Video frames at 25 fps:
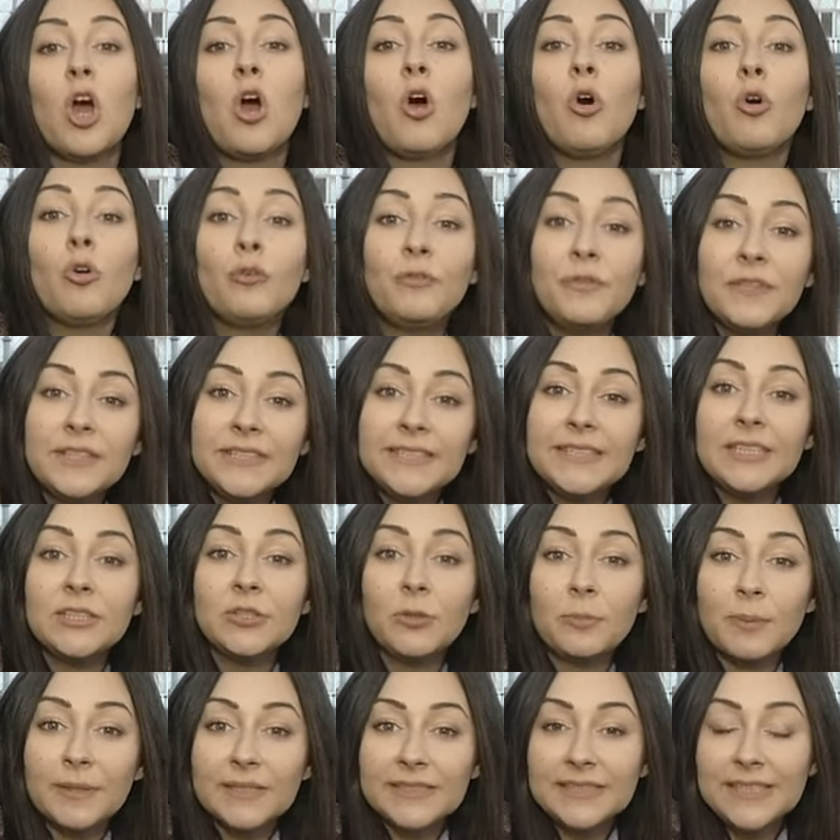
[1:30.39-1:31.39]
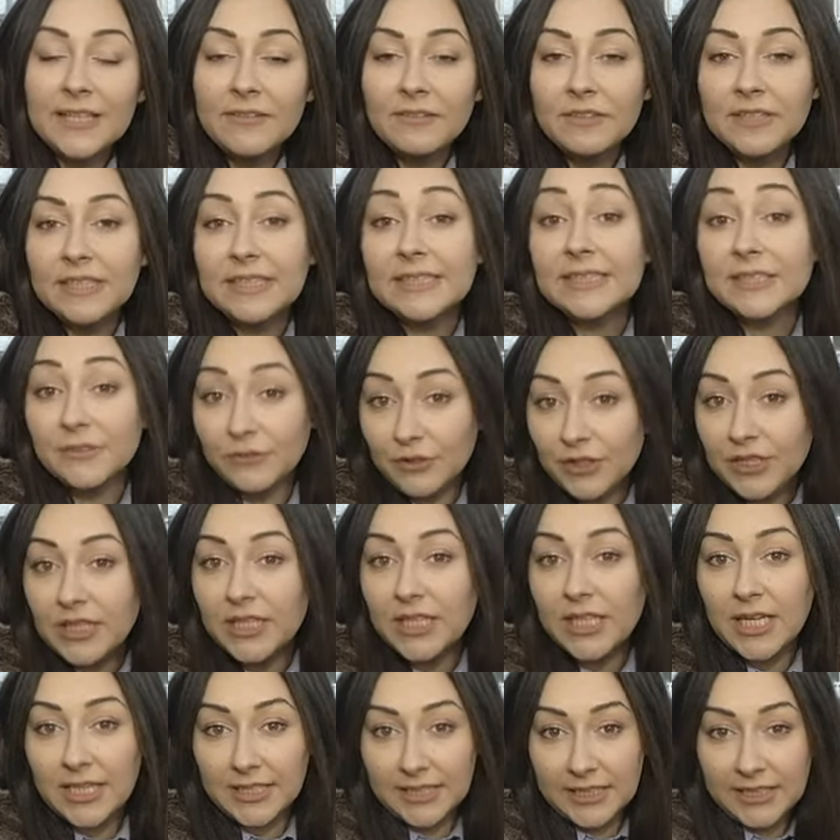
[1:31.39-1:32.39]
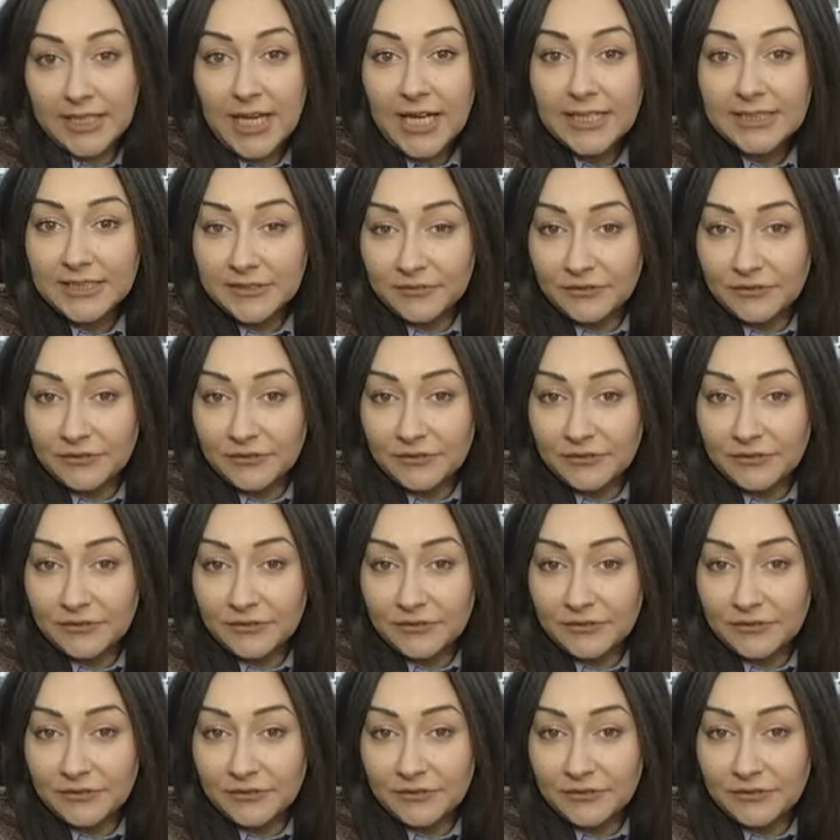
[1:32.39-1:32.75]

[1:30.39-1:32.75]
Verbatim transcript: that if parties accept Yatsenyuk's offer,